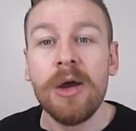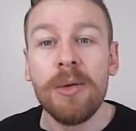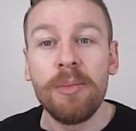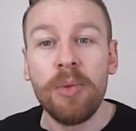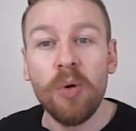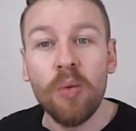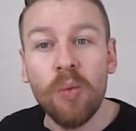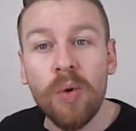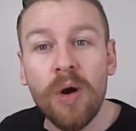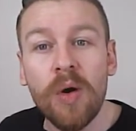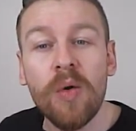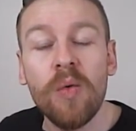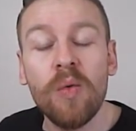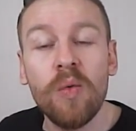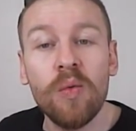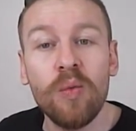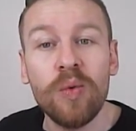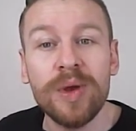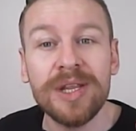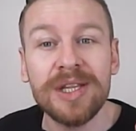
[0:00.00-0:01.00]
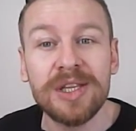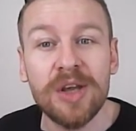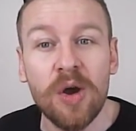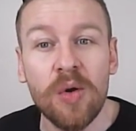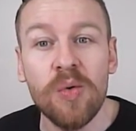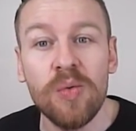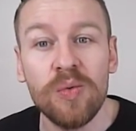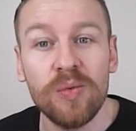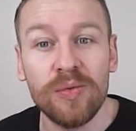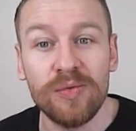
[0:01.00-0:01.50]
But what we
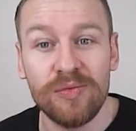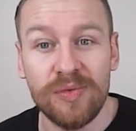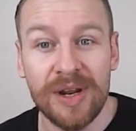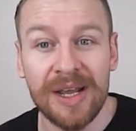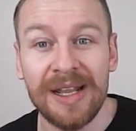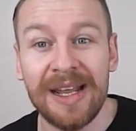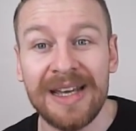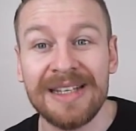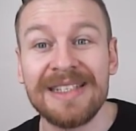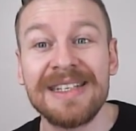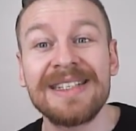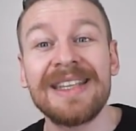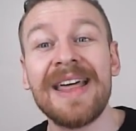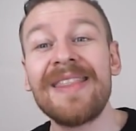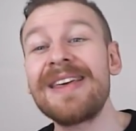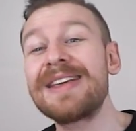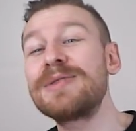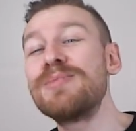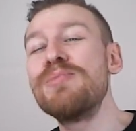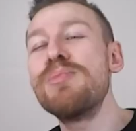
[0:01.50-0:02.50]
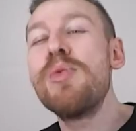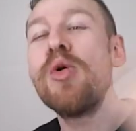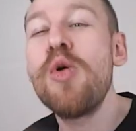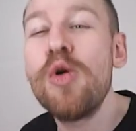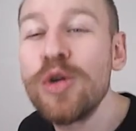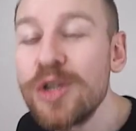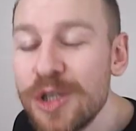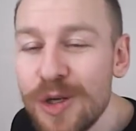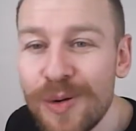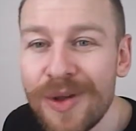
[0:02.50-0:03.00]
don't realise is that there's
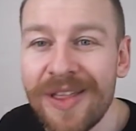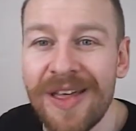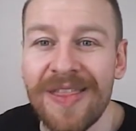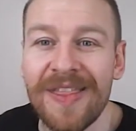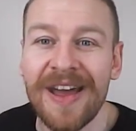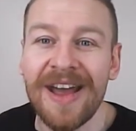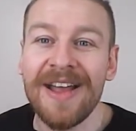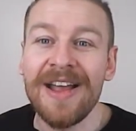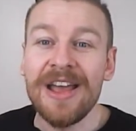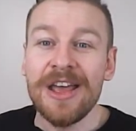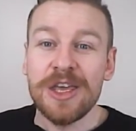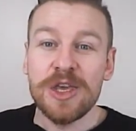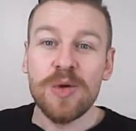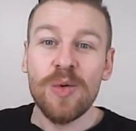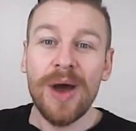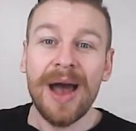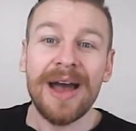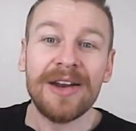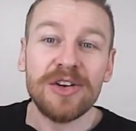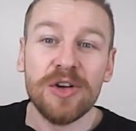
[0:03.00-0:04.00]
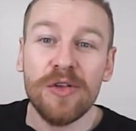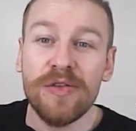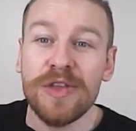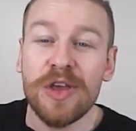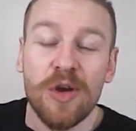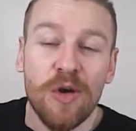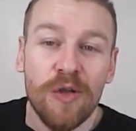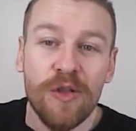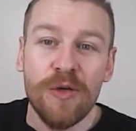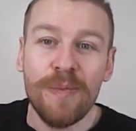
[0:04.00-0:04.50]
more to it than that. You add on
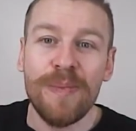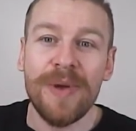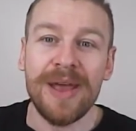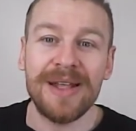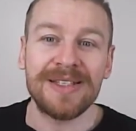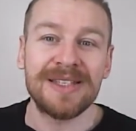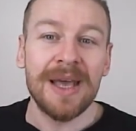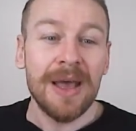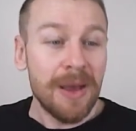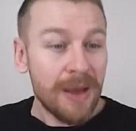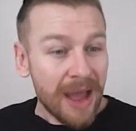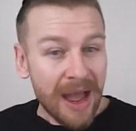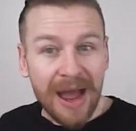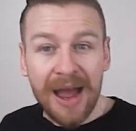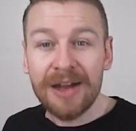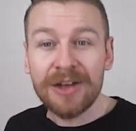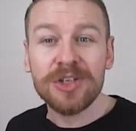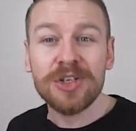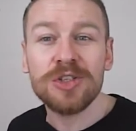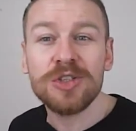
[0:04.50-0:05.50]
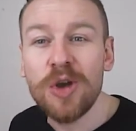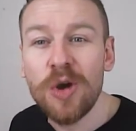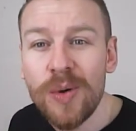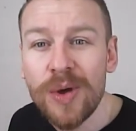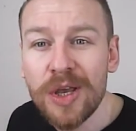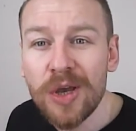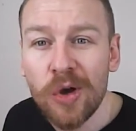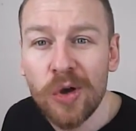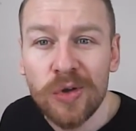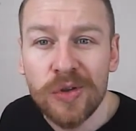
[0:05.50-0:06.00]
the other bits, archers
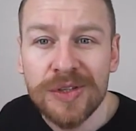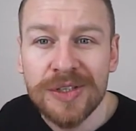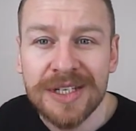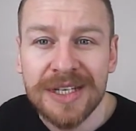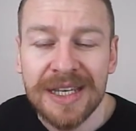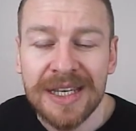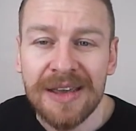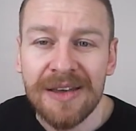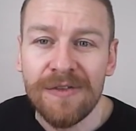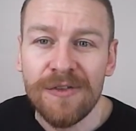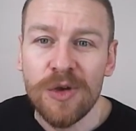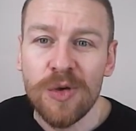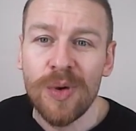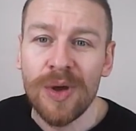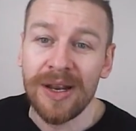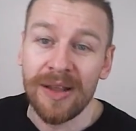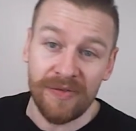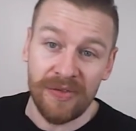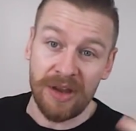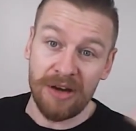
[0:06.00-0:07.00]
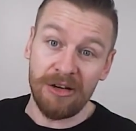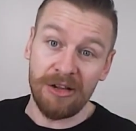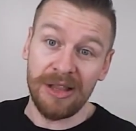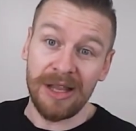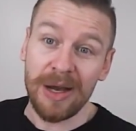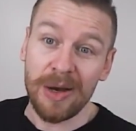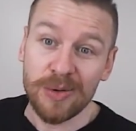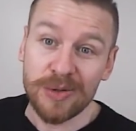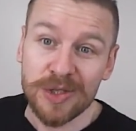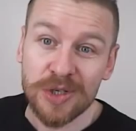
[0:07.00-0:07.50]
going hunting, if you will, if they're
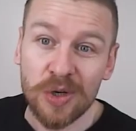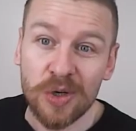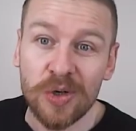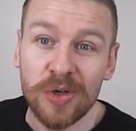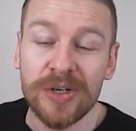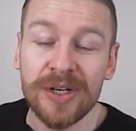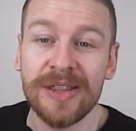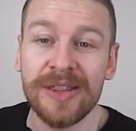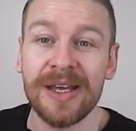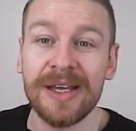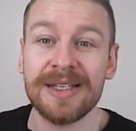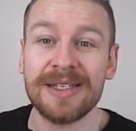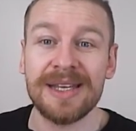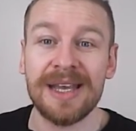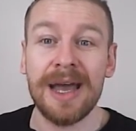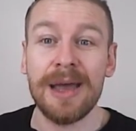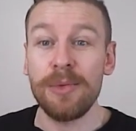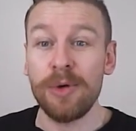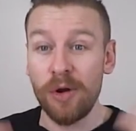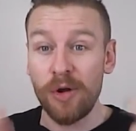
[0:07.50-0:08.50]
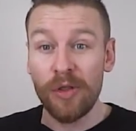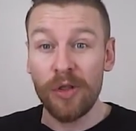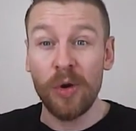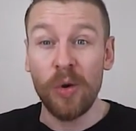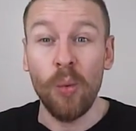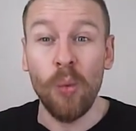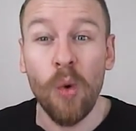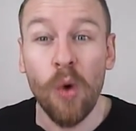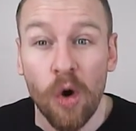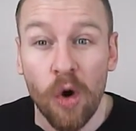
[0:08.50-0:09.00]
allowed to hunt in that time, or on
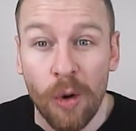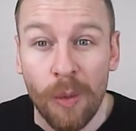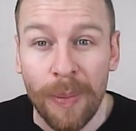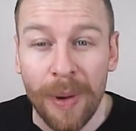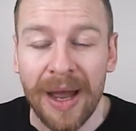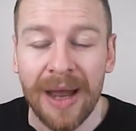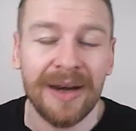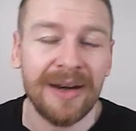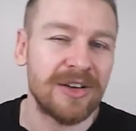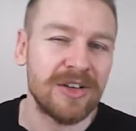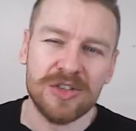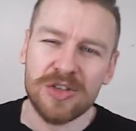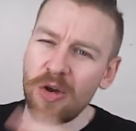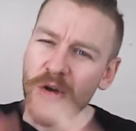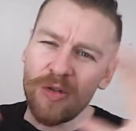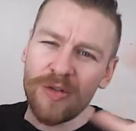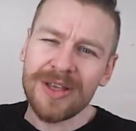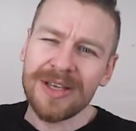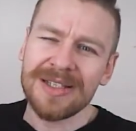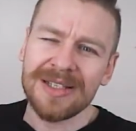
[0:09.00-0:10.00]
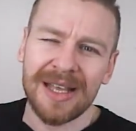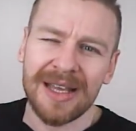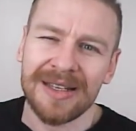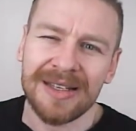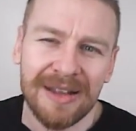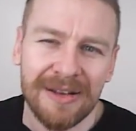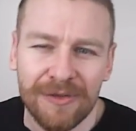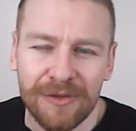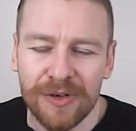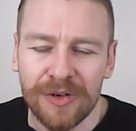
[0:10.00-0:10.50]
a war band. There's all these like
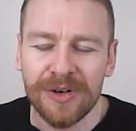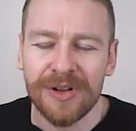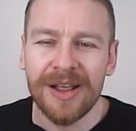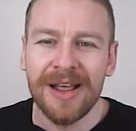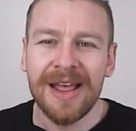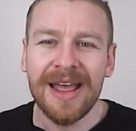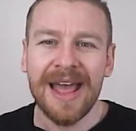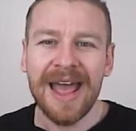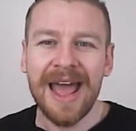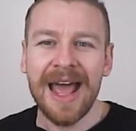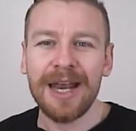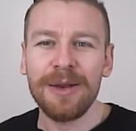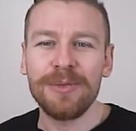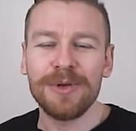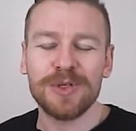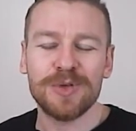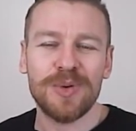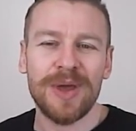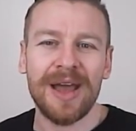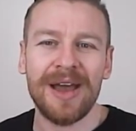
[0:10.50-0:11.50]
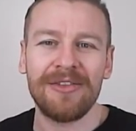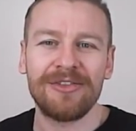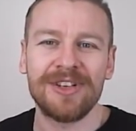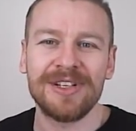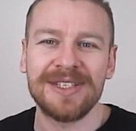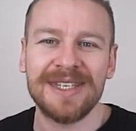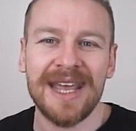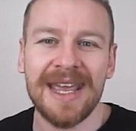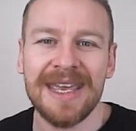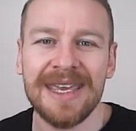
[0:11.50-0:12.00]
different elements we have
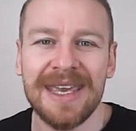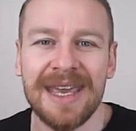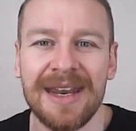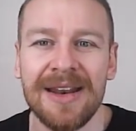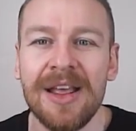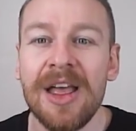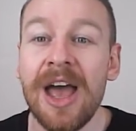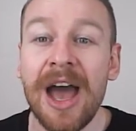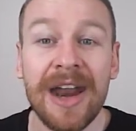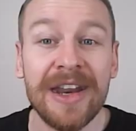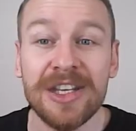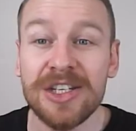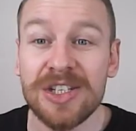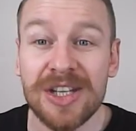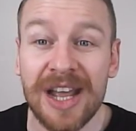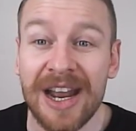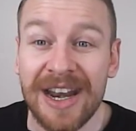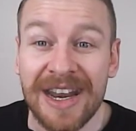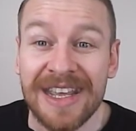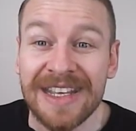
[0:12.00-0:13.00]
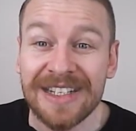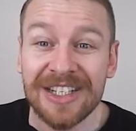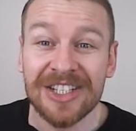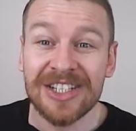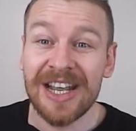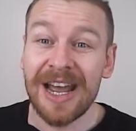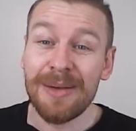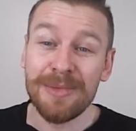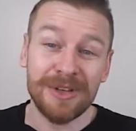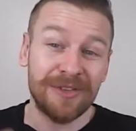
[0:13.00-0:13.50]
to take in. And each
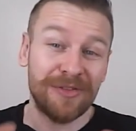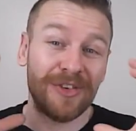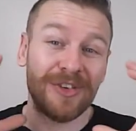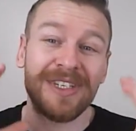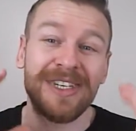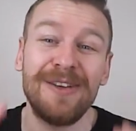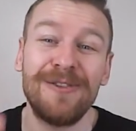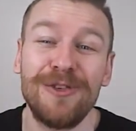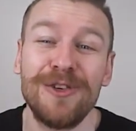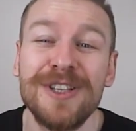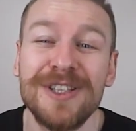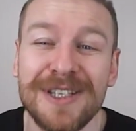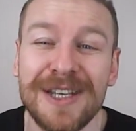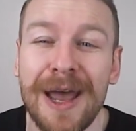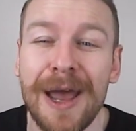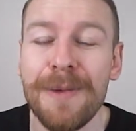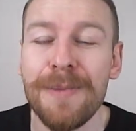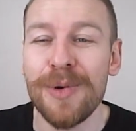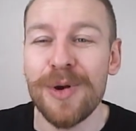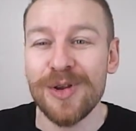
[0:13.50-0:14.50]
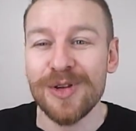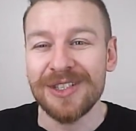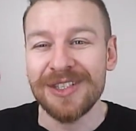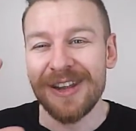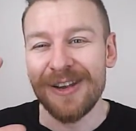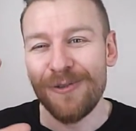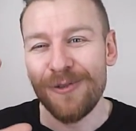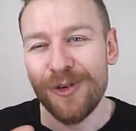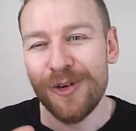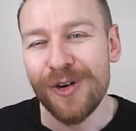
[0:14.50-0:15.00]
time is for different time periods,
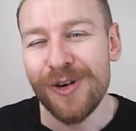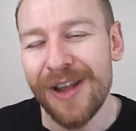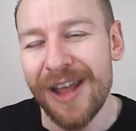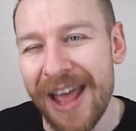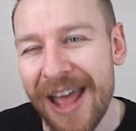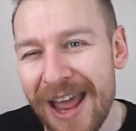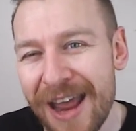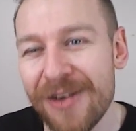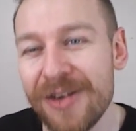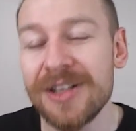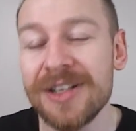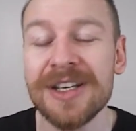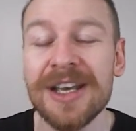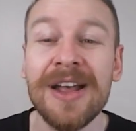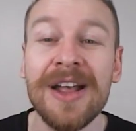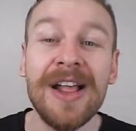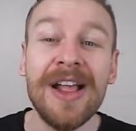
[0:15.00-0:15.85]
different areas.